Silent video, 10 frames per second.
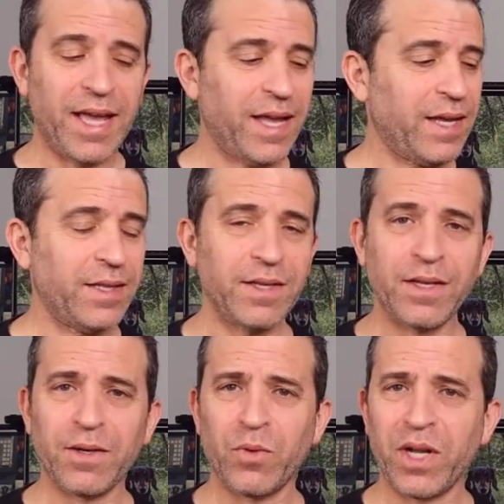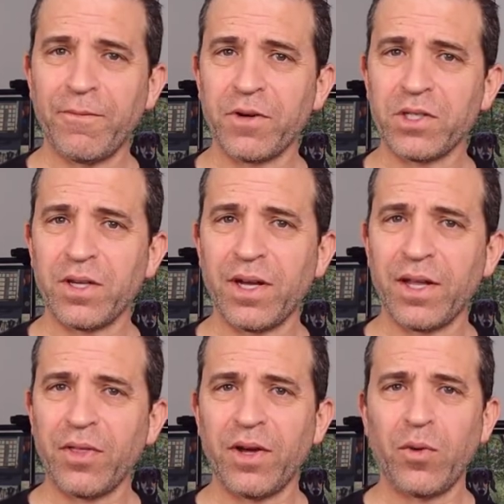And when I first saw
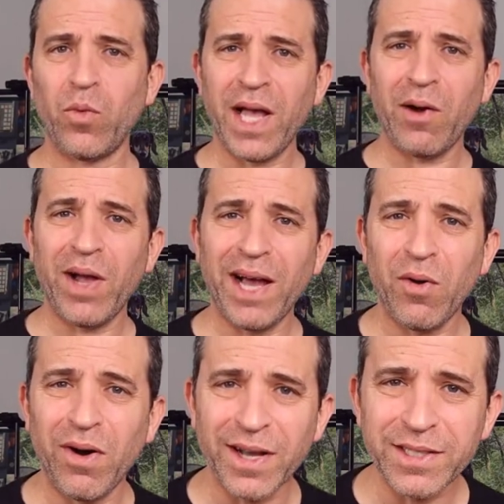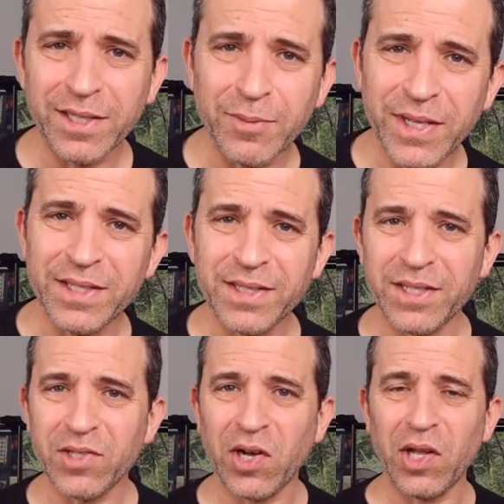it, I thought, wow, how awesome is
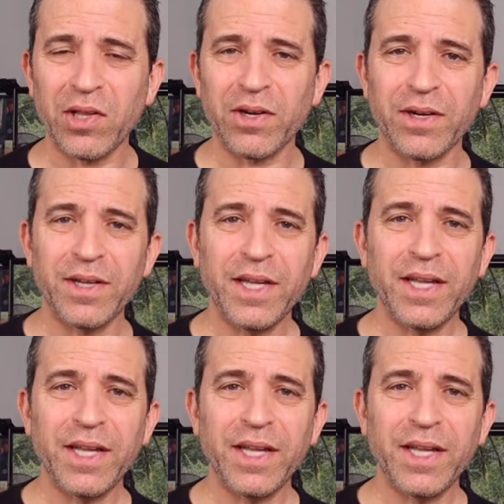this color?